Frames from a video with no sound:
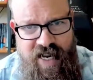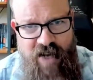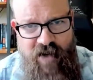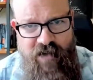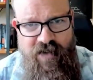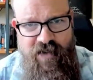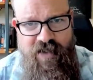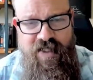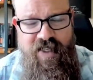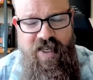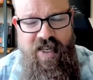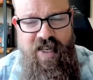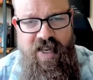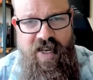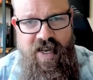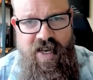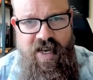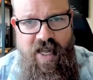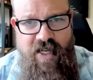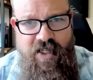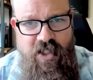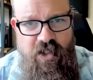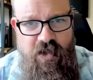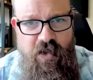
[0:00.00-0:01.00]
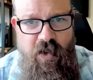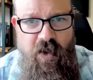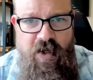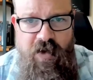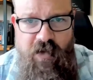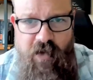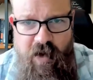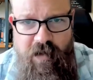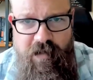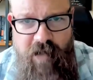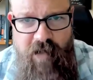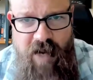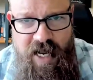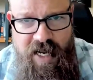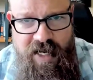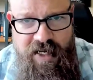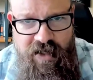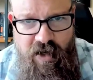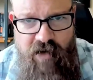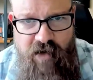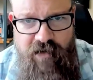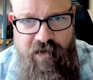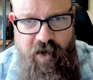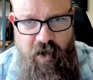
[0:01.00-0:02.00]
Accountant, and I just wanted to
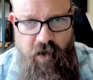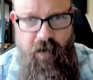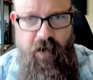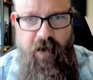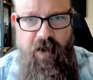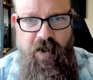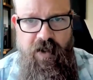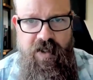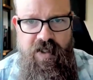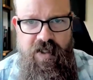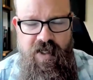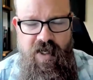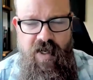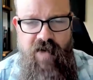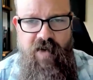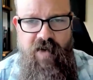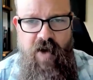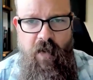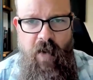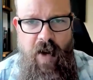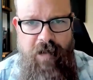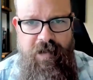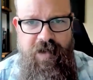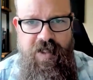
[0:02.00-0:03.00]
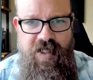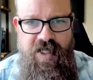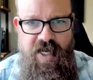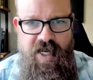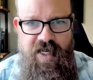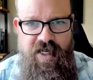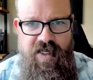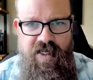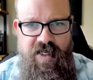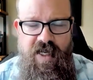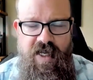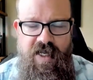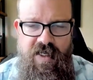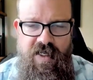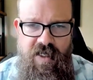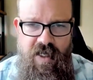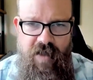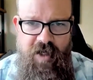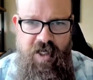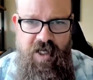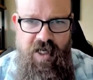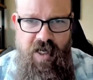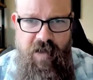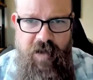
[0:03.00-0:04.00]
remind our viewers of our website,
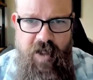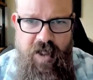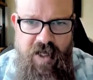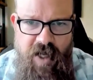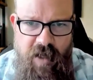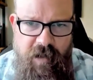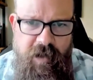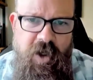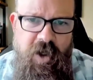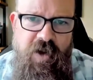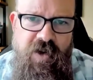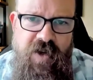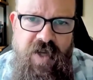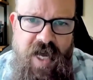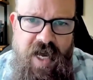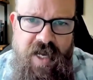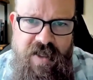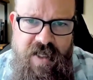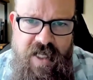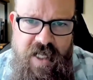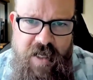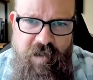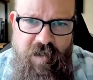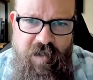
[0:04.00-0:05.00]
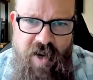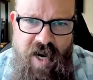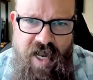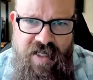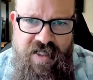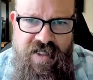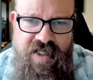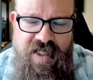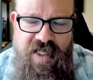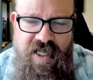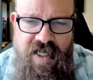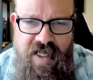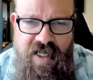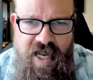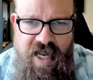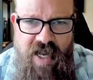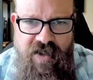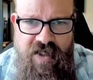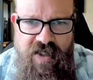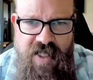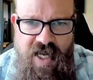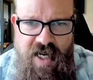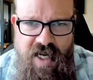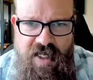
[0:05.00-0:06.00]

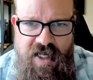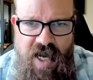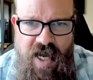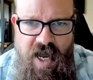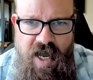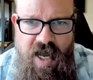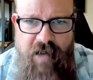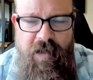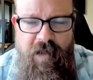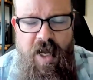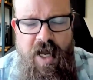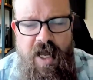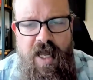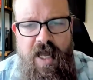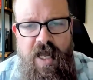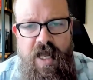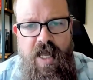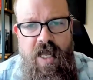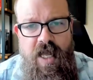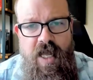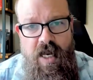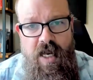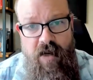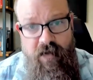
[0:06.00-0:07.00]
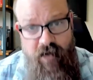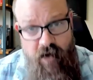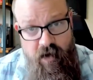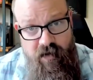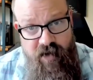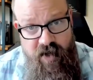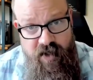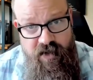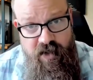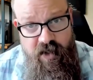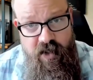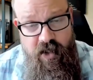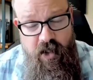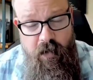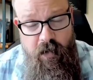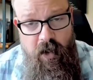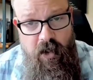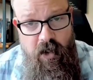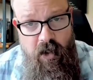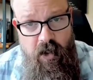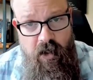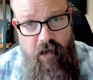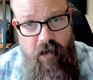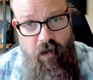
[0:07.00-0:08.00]
www.thepracticingaccountant.com. And if you visit, you
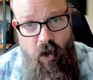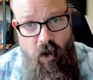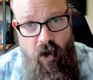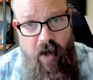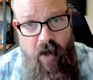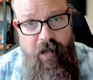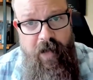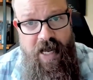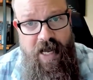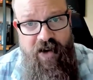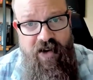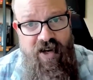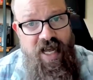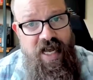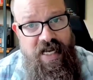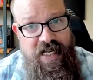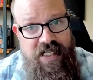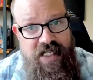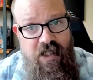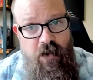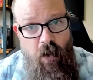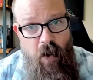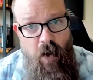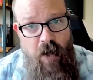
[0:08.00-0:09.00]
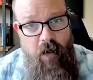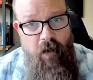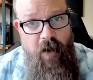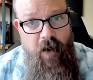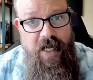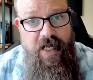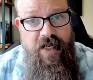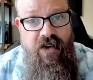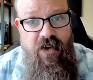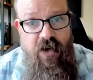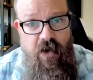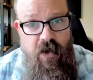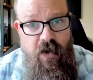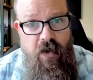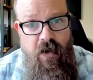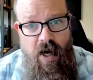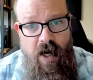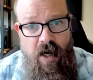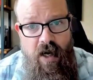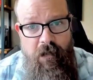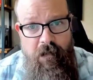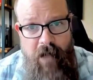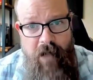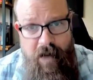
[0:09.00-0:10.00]
will learn more about us, what we
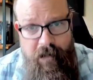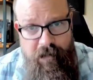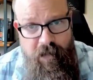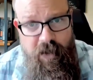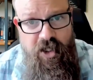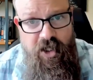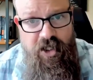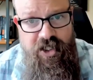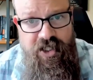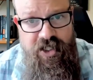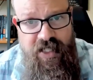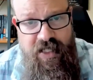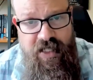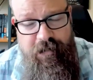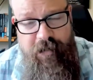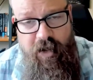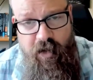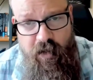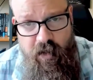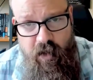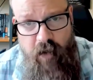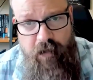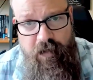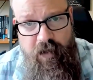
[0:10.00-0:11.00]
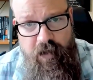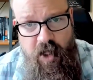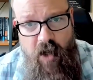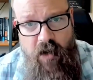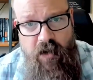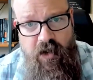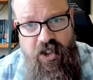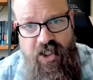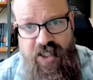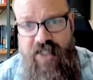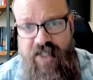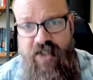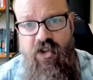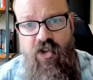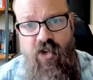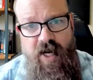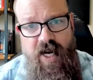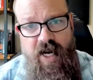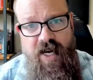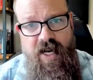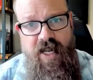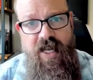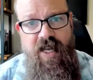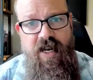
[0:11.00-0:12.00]
do, our membership, group coaching,
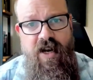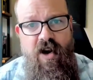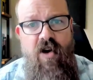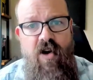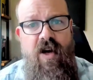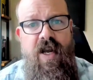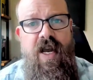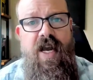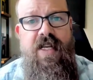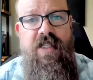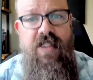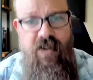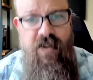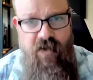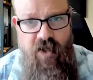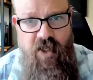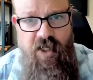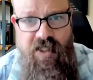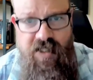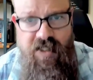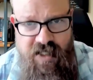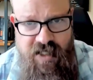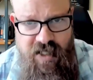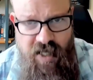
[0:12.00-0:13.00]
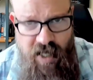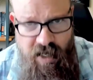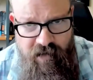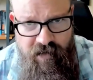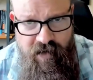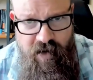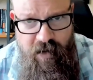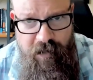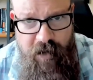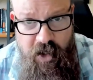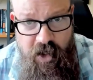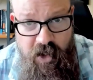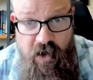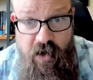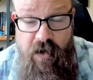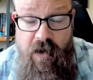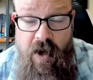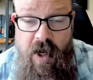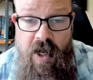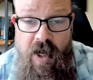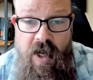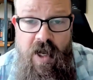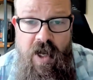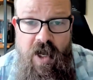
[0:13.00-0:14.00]
training, and all kinds of good stuff. And we
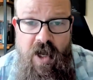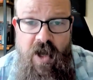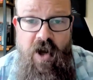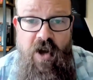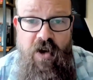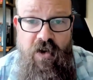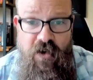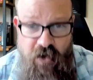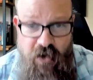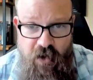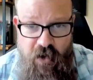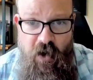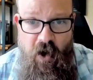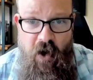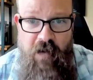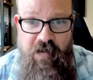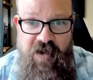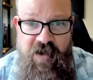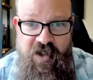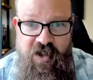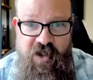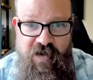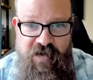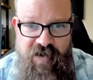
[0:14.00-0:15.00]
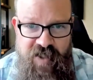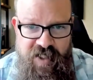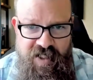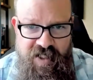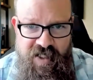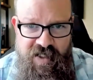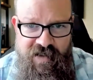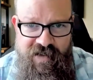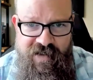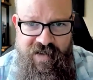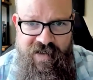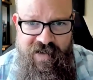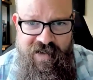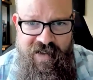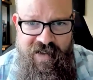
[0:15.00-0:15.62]
do hope that you visit.